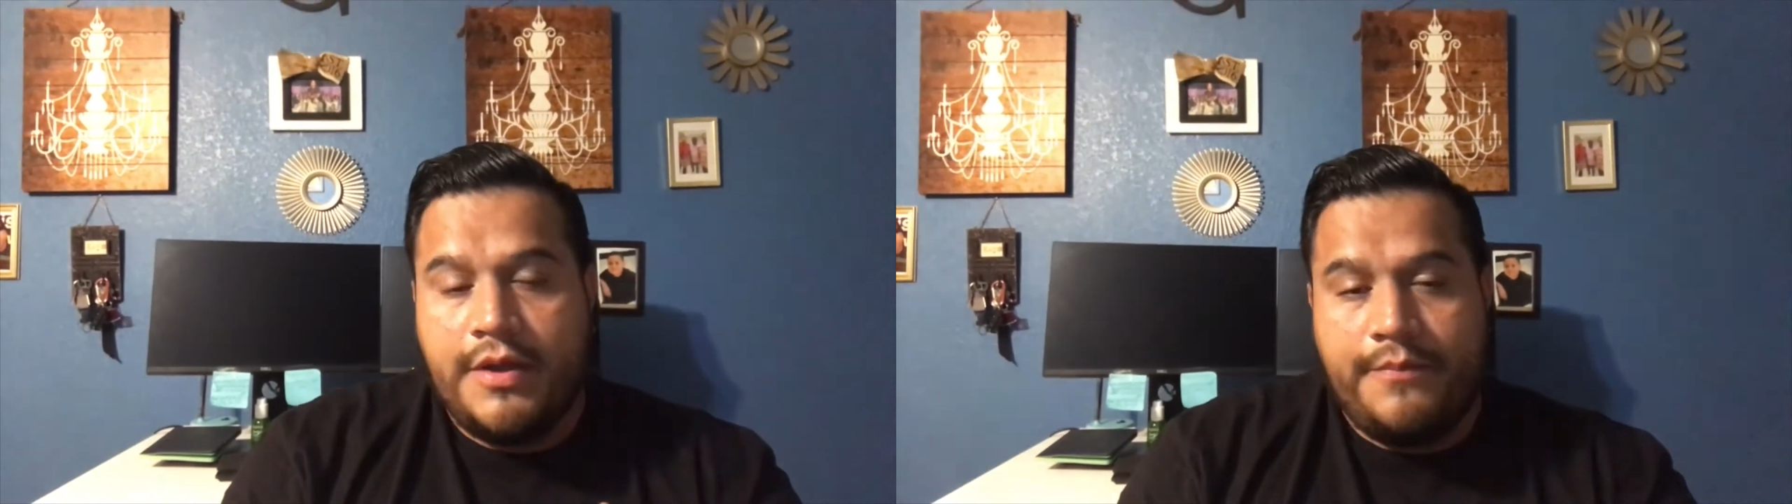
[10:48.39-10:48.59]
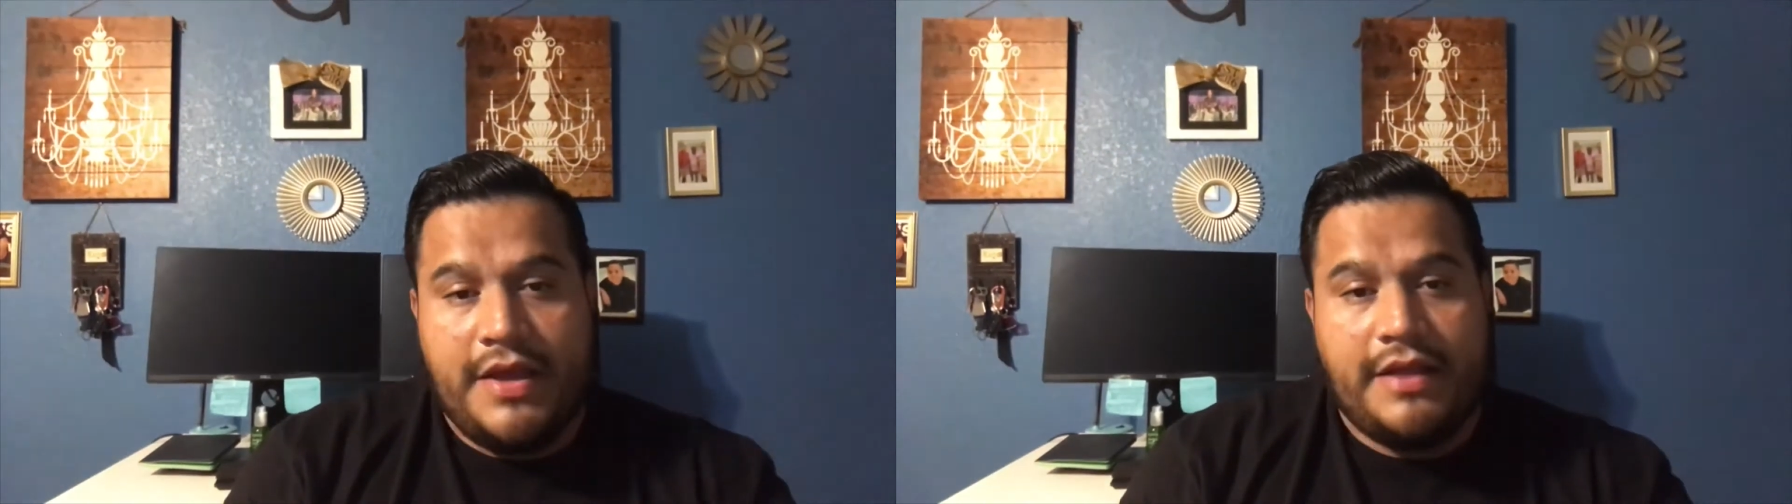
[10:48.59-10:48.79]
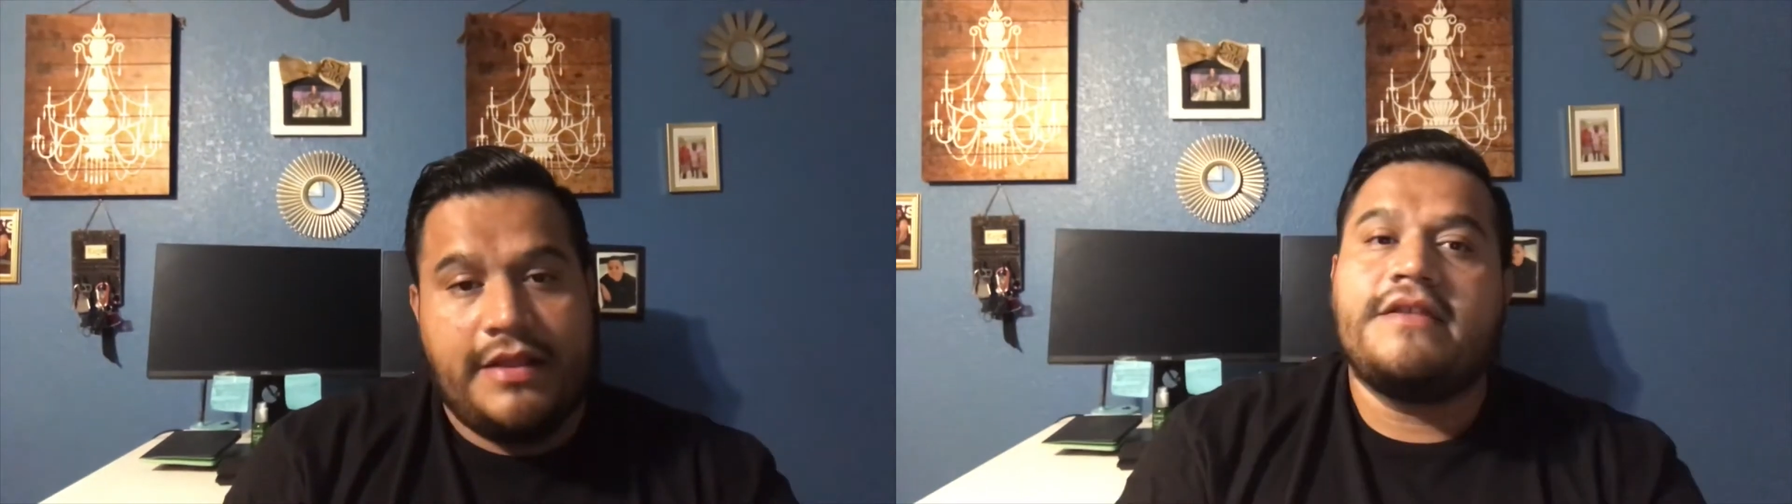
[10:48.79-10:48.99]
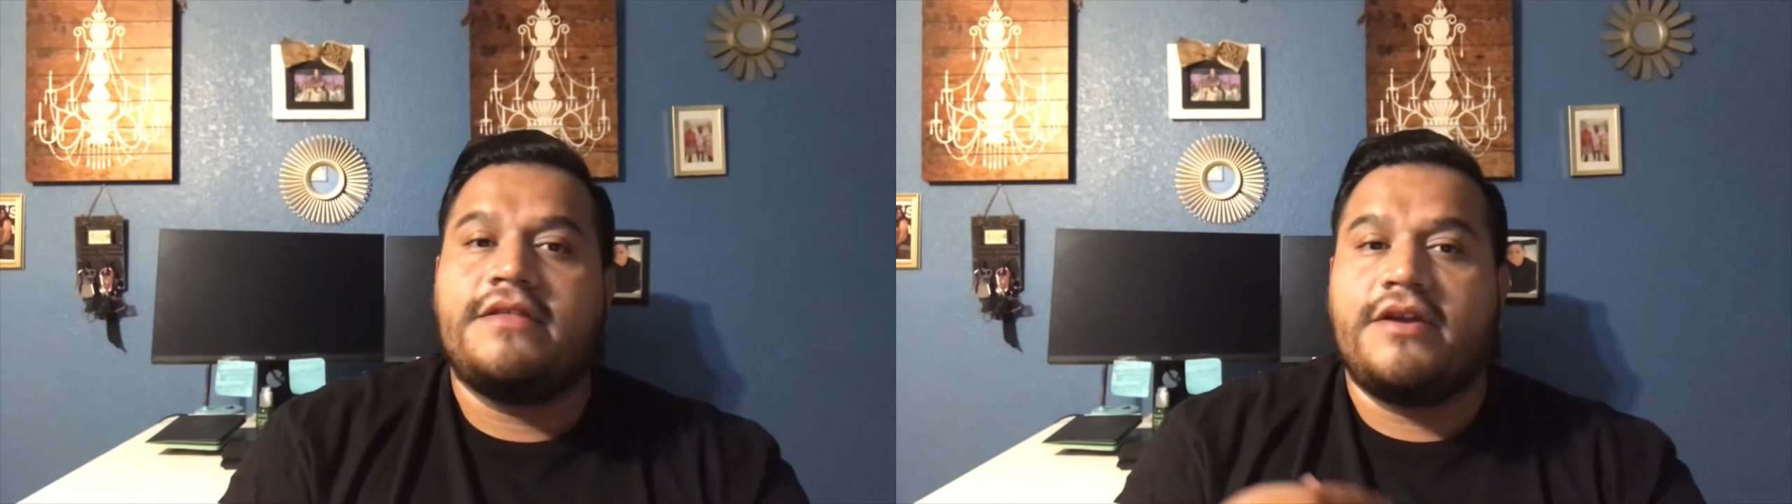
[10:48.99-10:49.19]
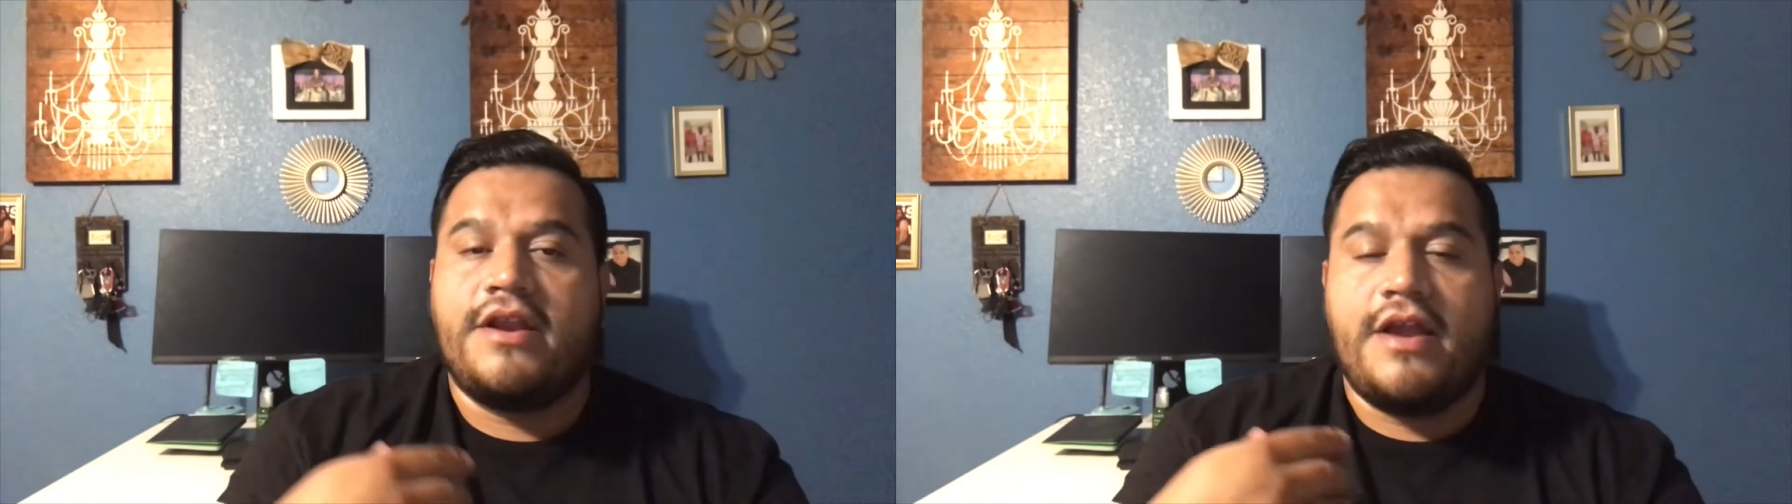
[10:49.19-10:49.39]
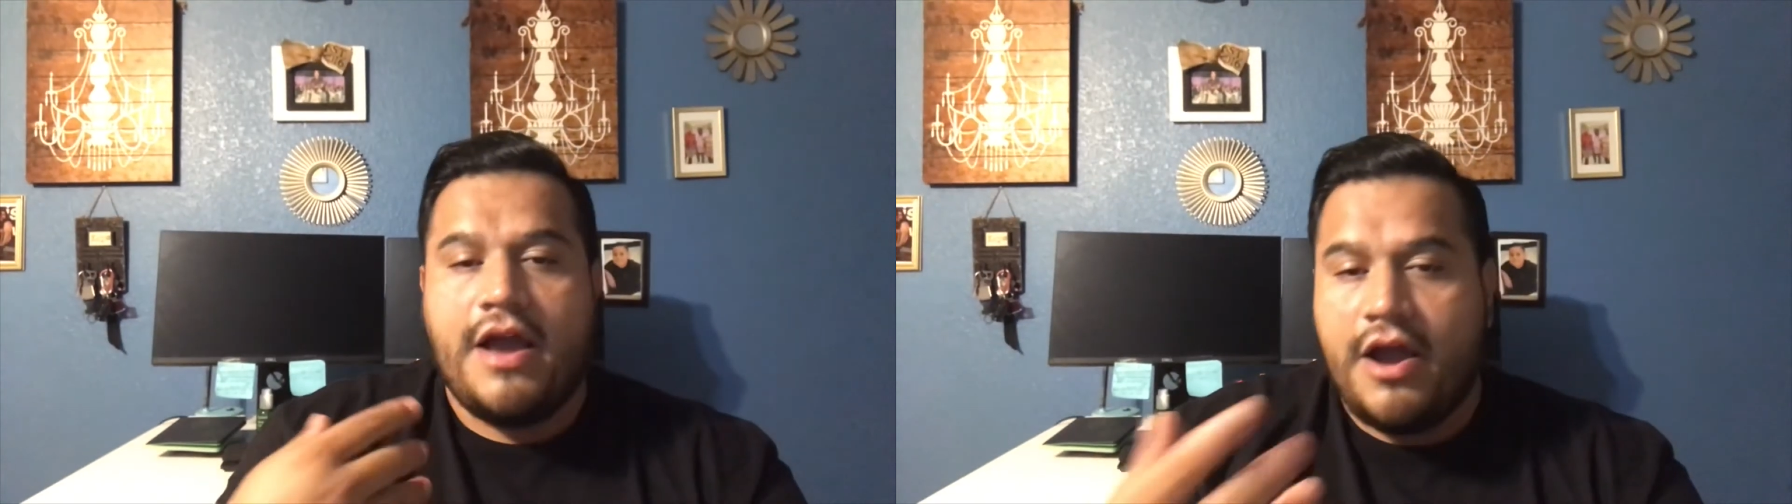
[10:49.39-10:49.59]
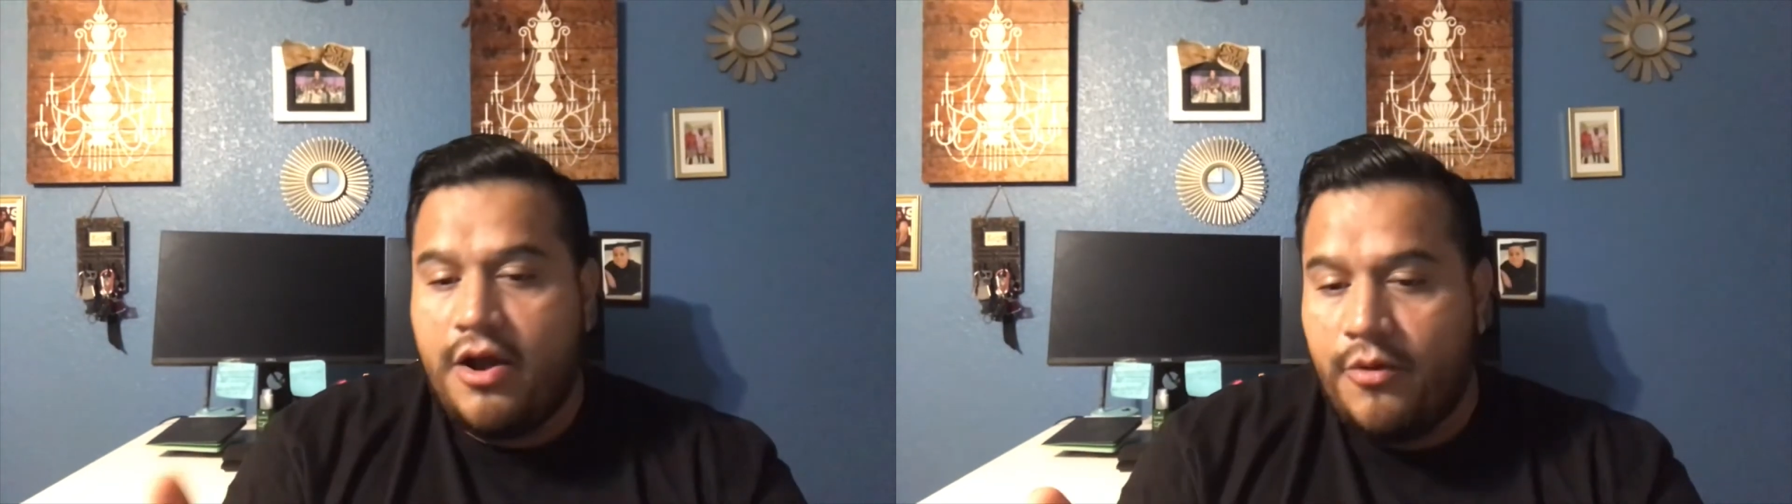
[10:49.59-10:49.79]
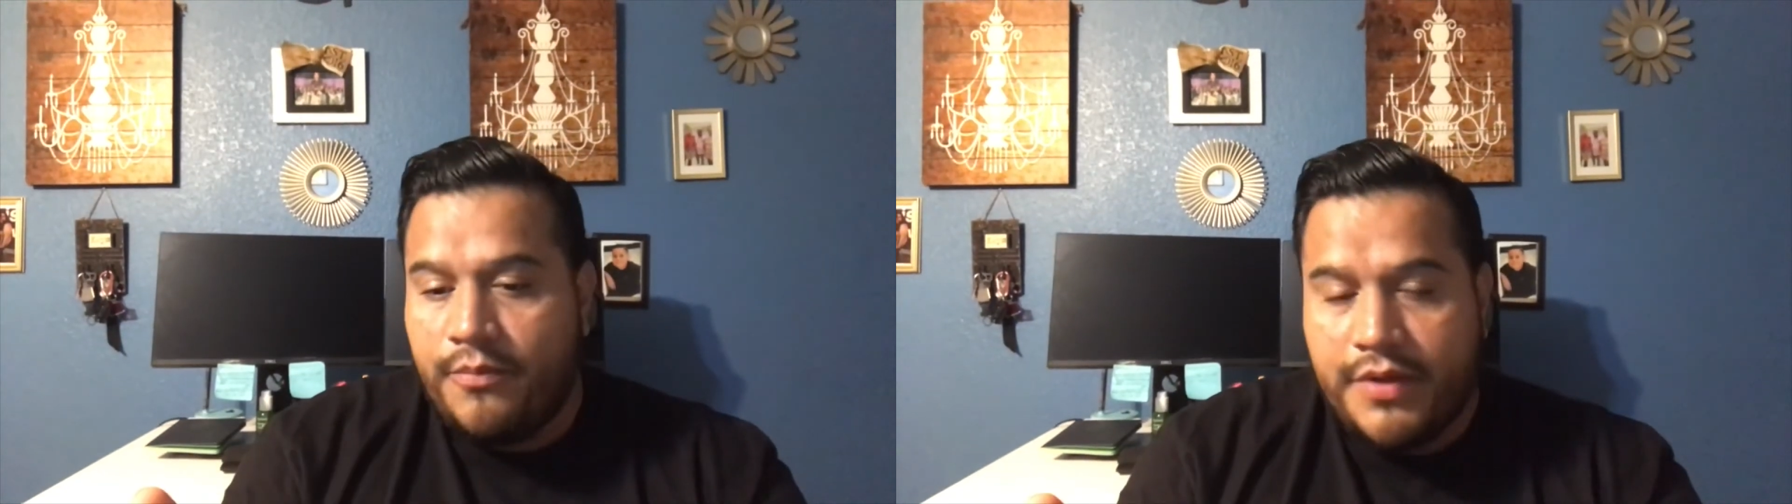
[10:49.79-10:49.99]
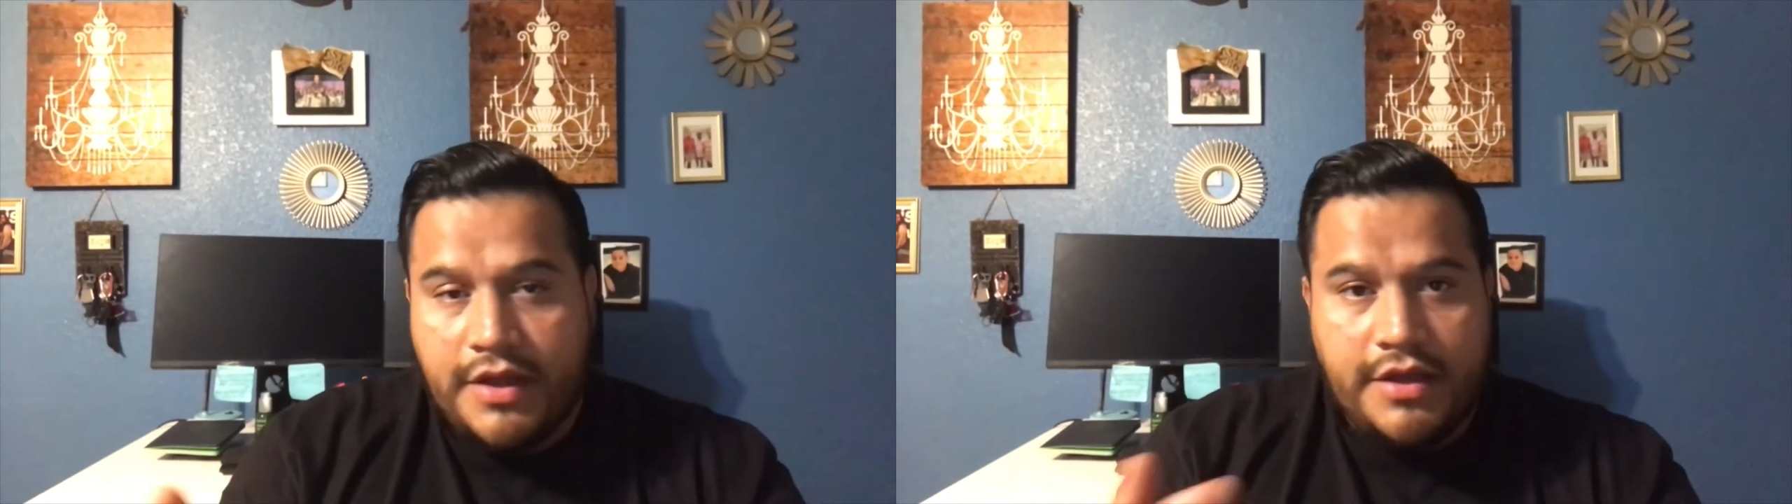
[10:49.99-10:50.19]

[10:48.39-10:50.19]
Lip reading: BLM, they're going to help,